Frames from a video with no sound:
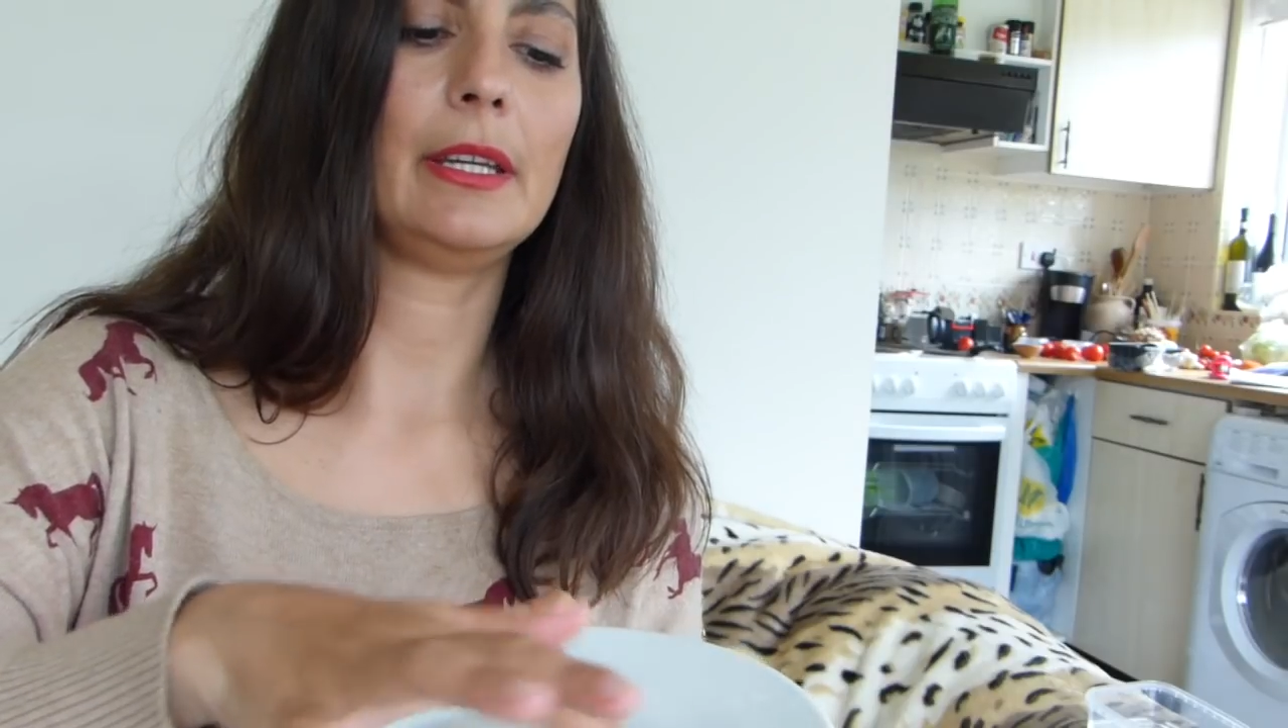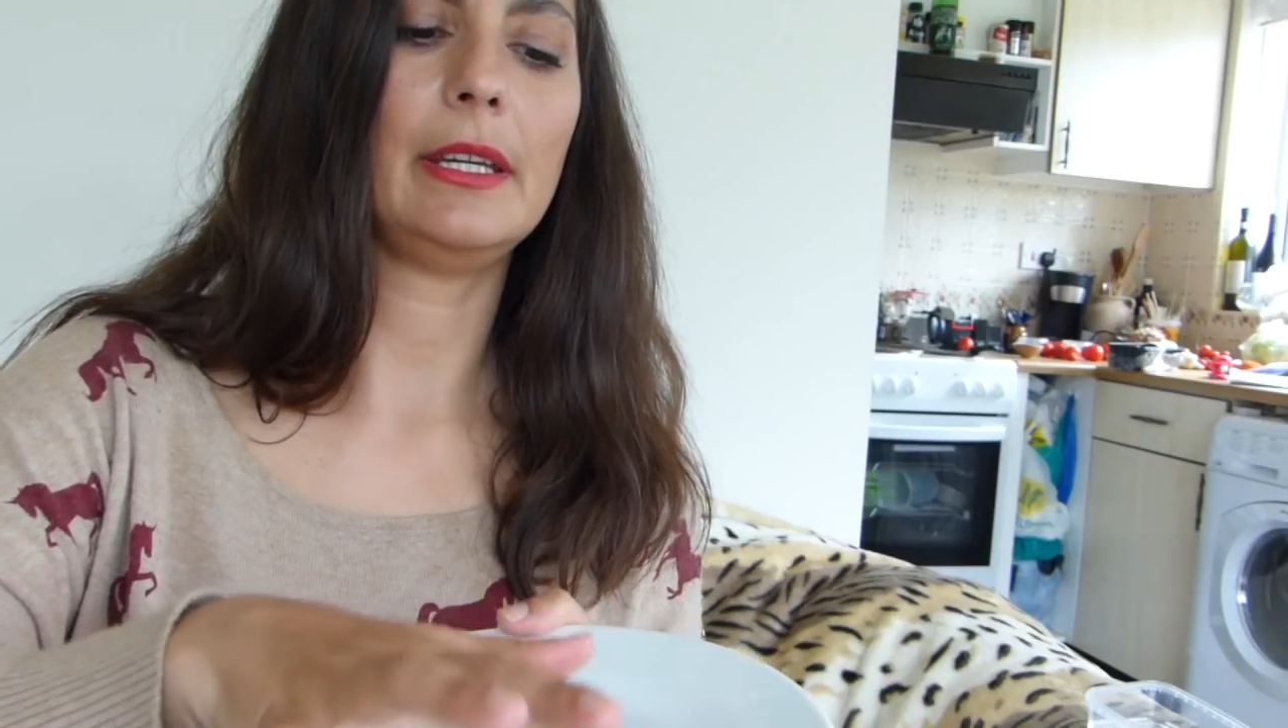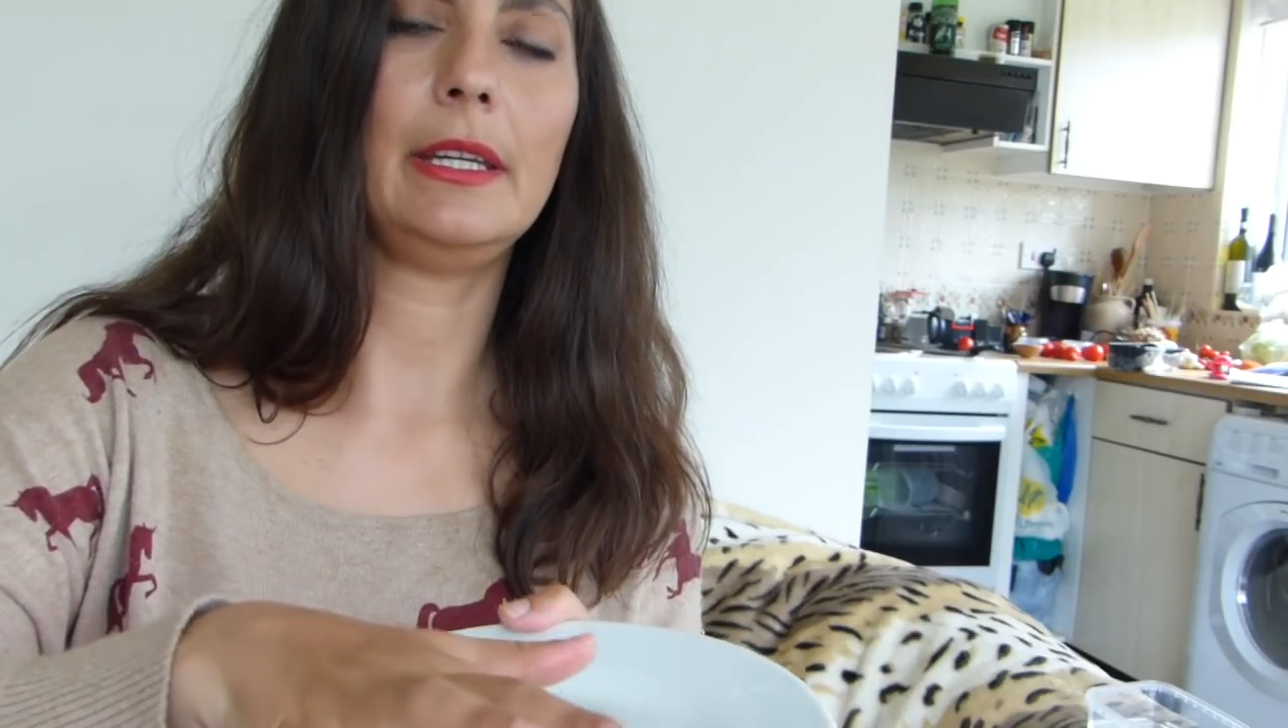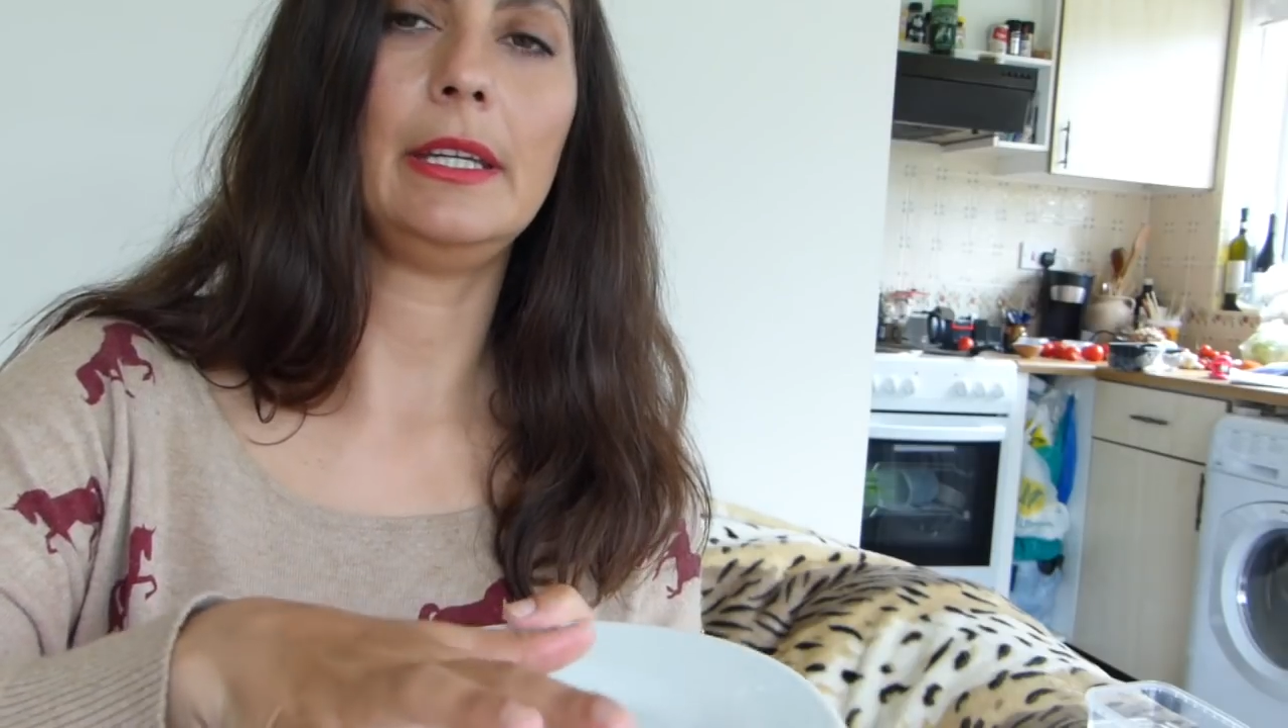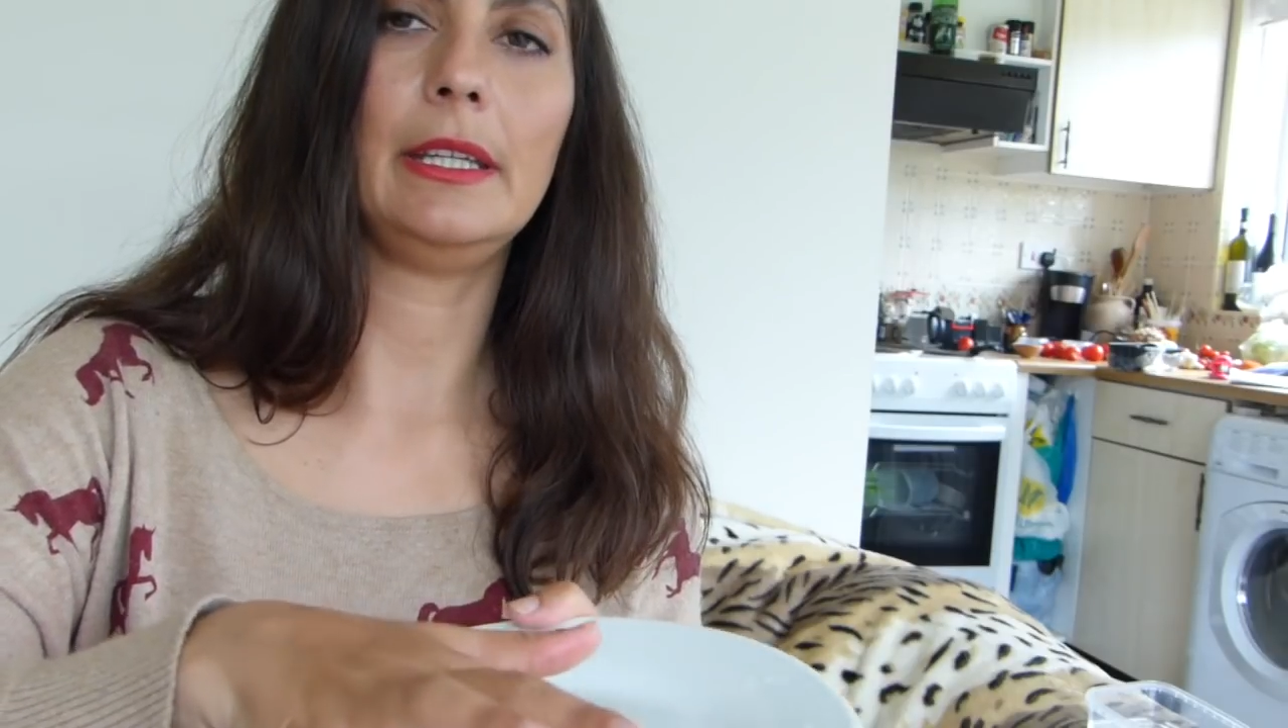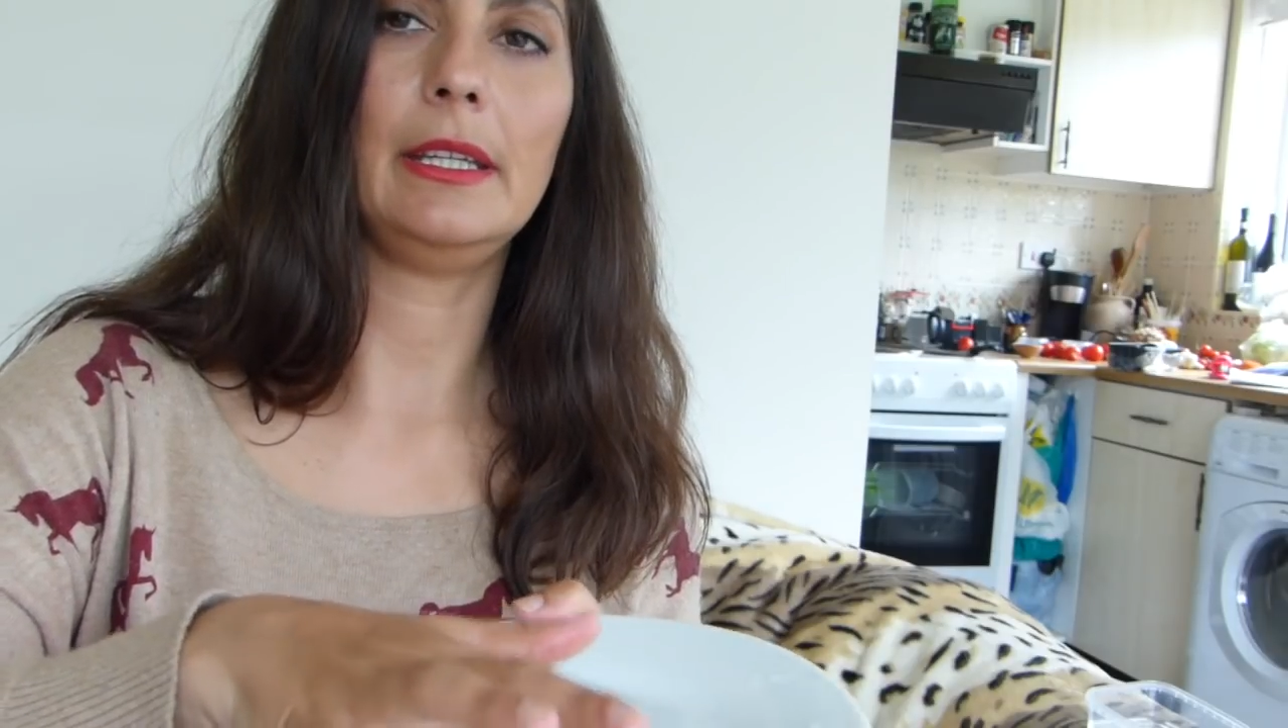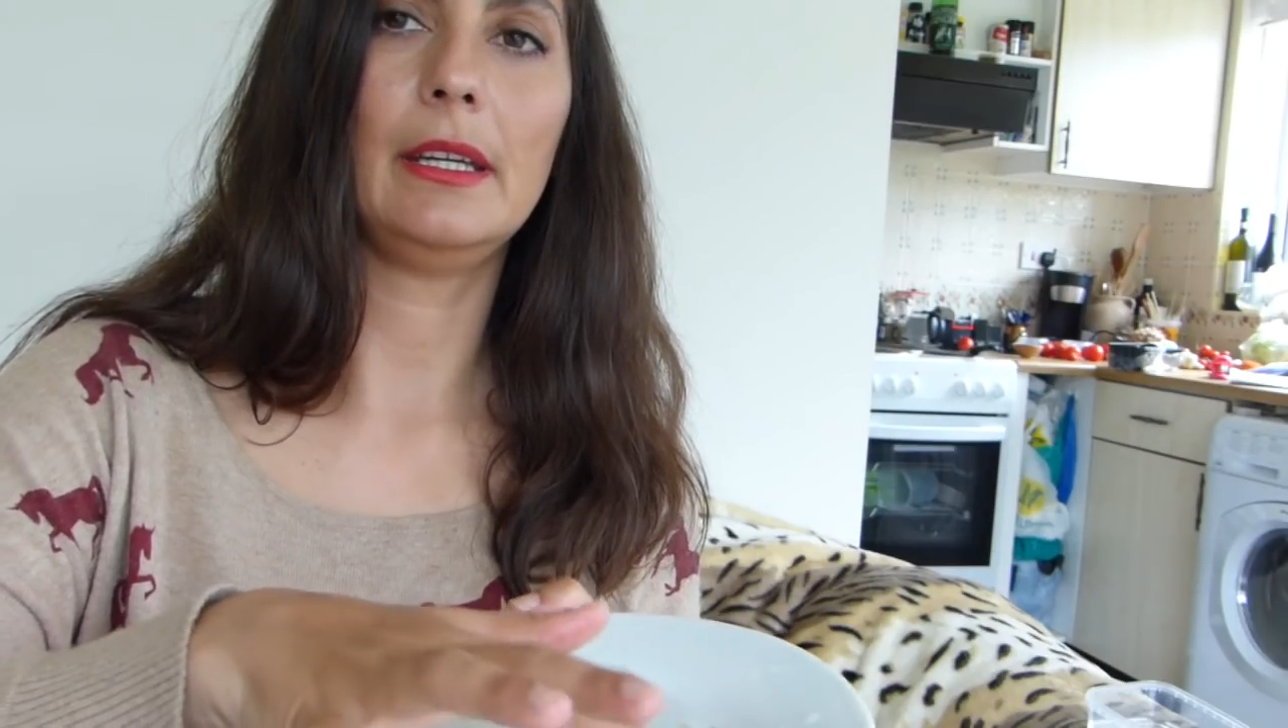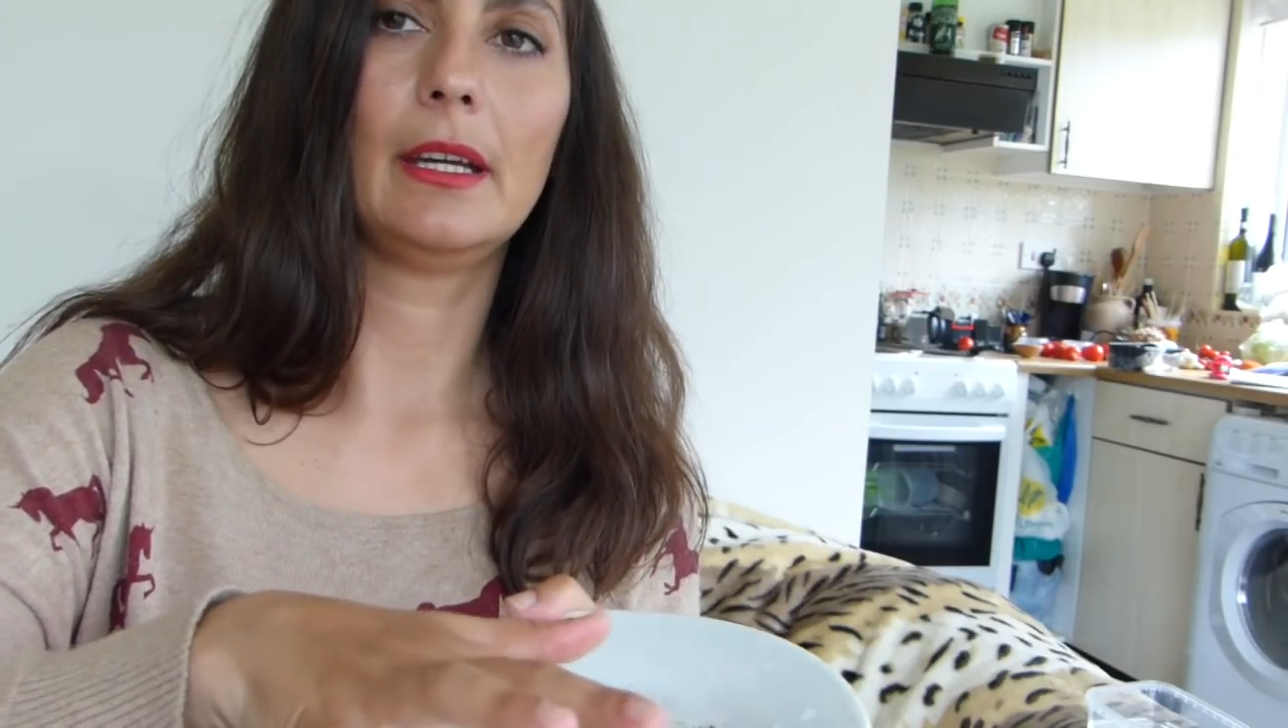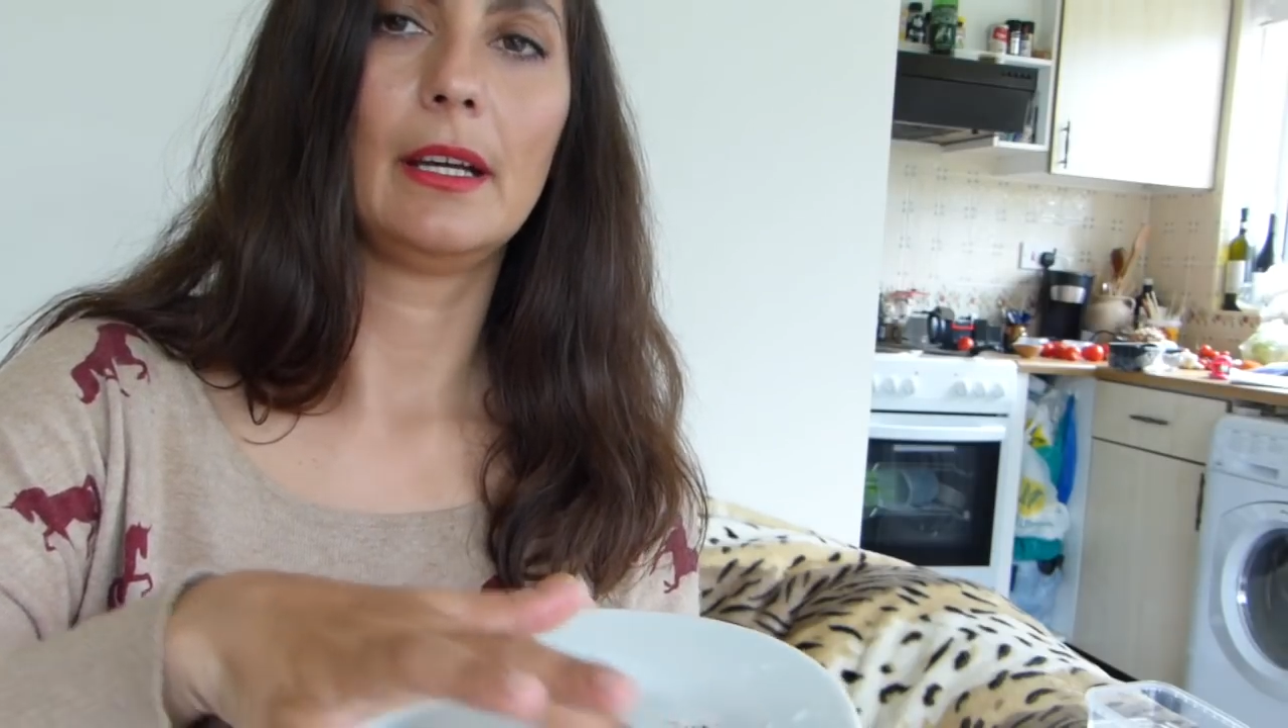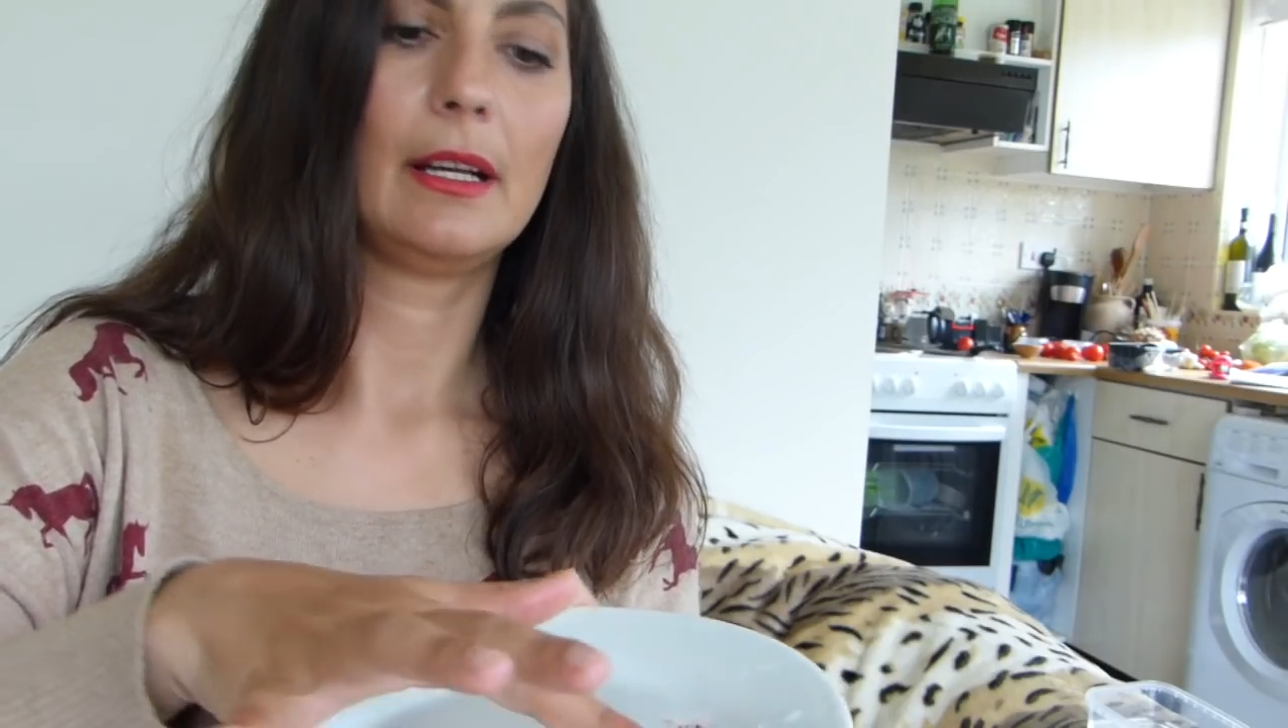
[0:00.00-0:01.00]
he